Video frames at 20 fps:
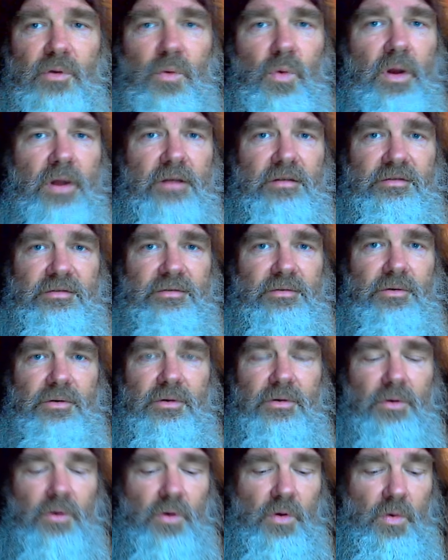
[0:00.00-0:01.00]
it was, or,
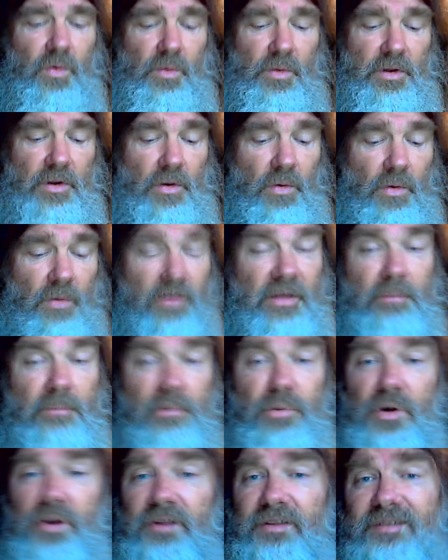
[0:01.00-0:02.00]
or, you know, if they
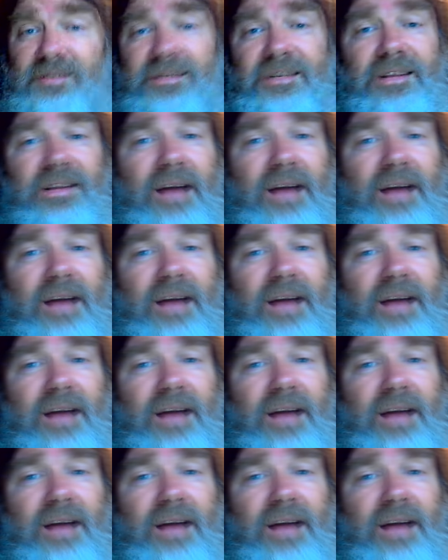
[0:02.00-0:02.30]
put a,